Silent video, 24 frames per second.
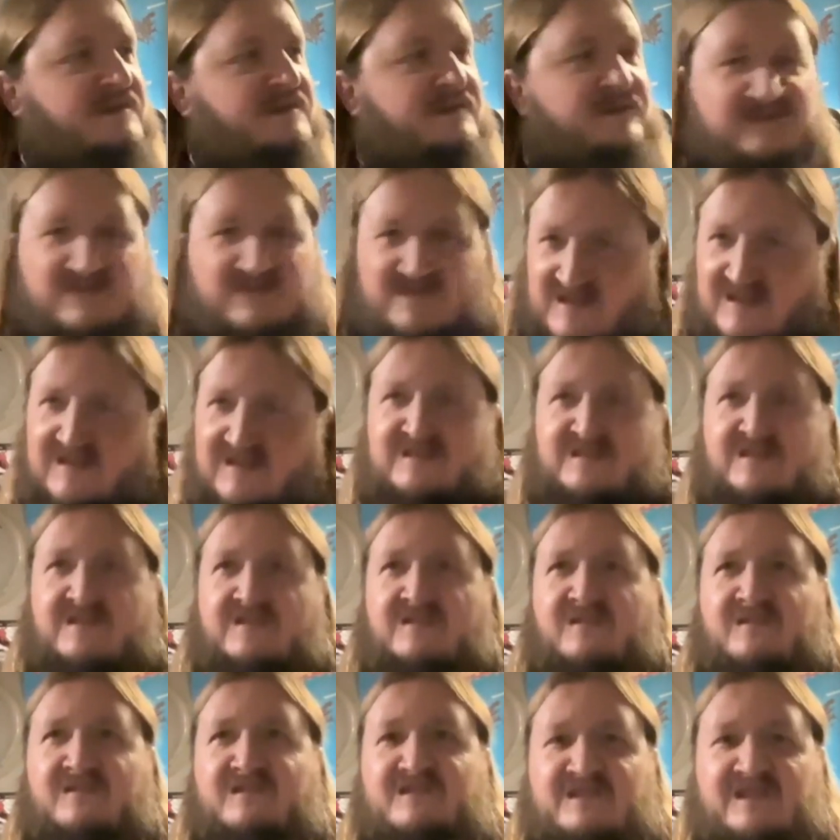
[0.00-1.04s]
since the
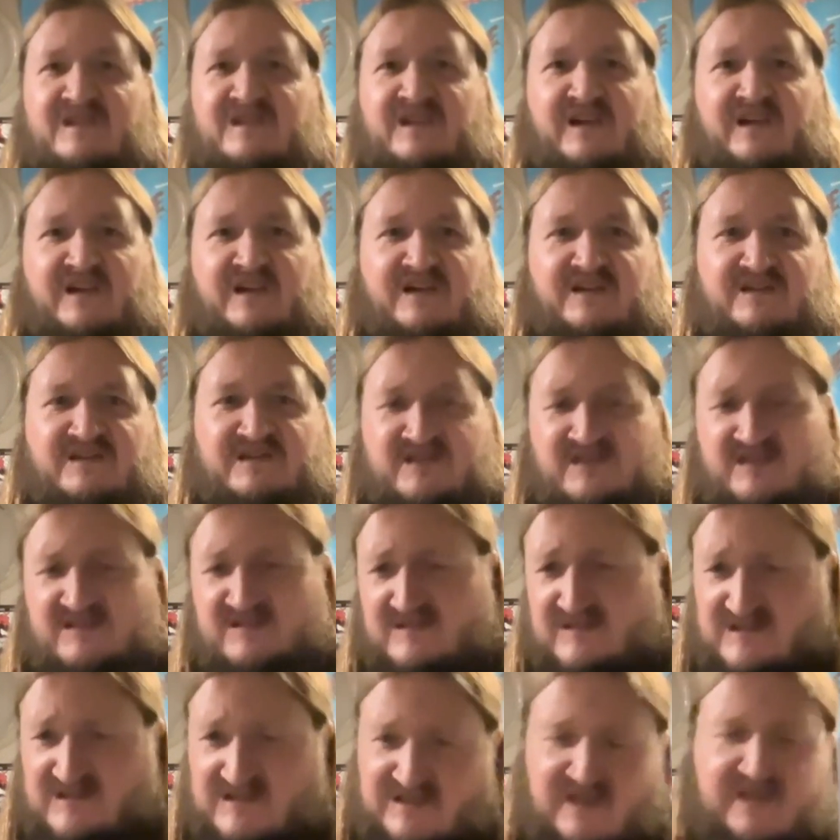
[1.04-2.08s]
1980s,
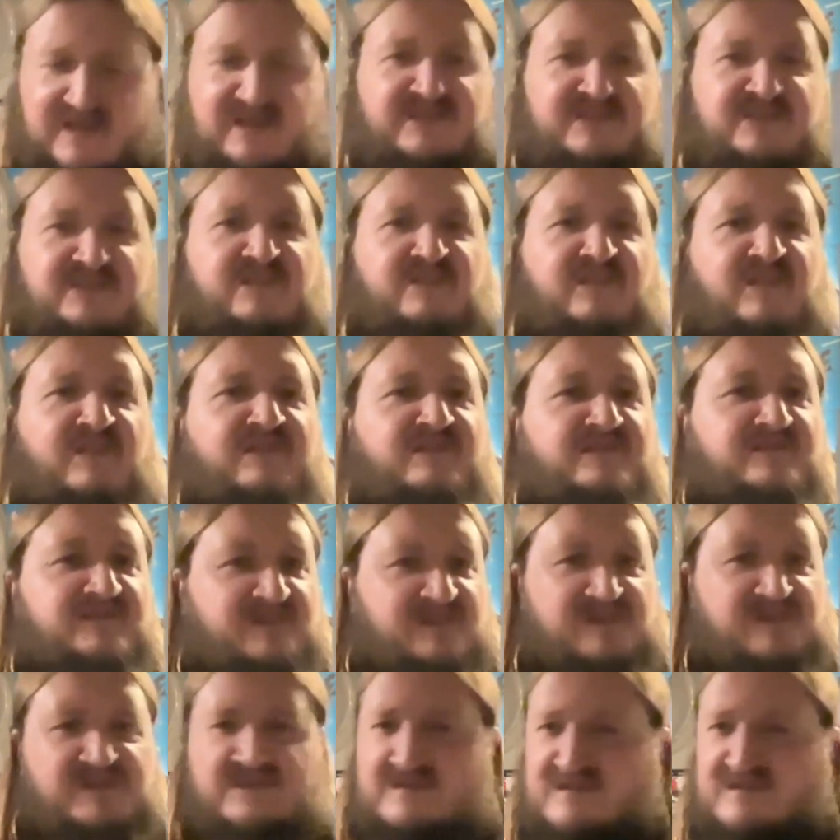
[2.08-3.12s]
since the
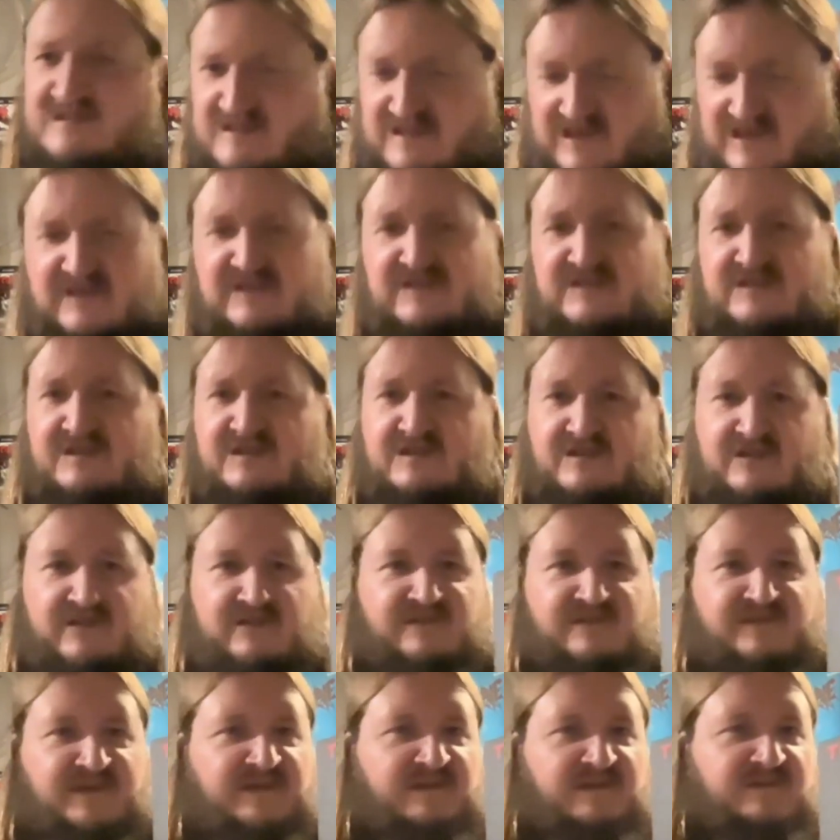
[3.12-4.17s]
90s, since the
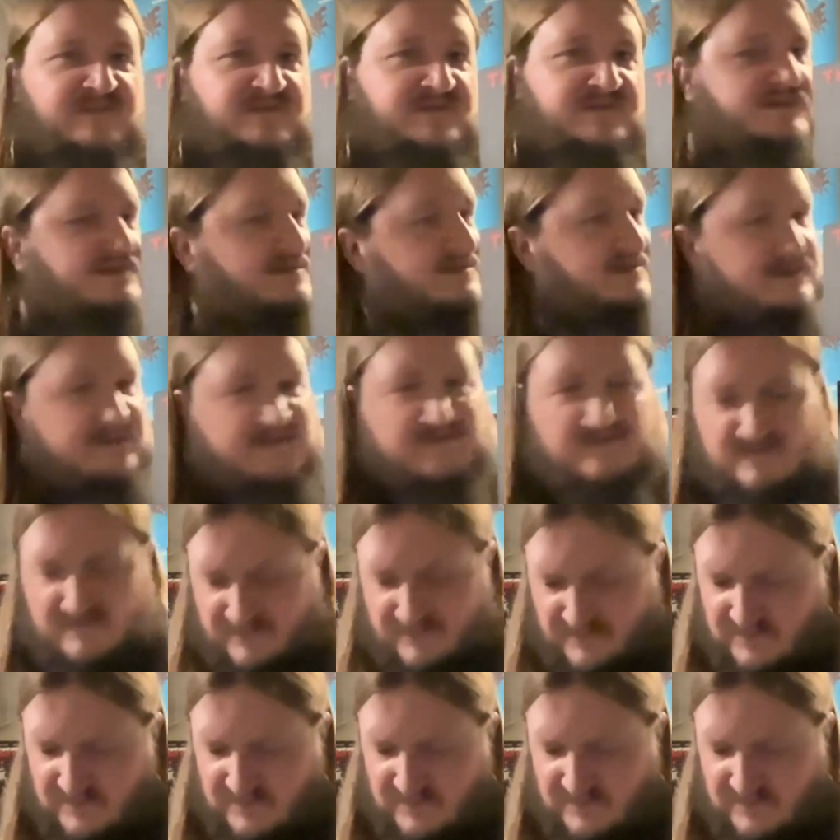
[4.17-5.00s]
2000s and